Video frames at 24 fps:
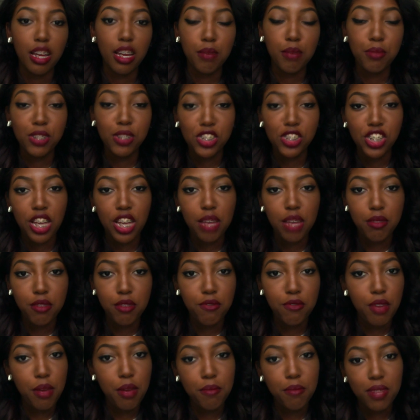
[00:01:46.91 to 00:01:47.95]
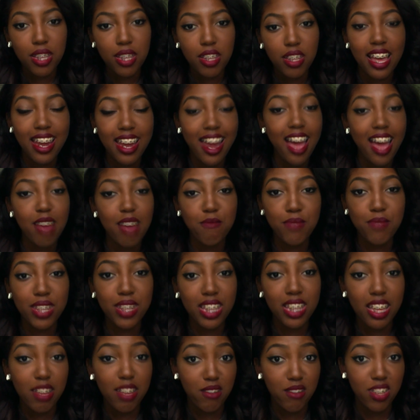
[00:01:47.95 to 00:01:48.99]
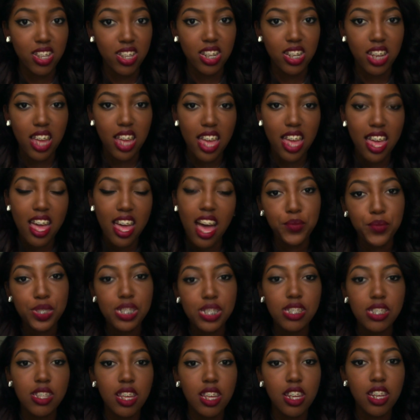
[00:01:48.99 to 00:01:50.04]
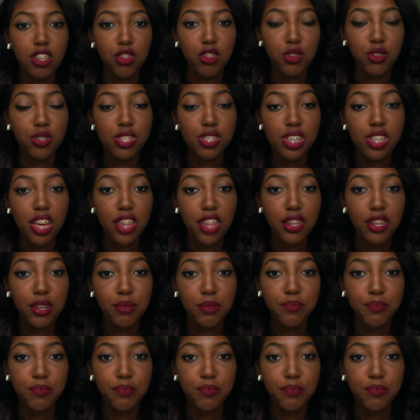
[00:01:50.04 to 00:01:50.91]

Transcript: appreciate the family I've been given, just getting through it together.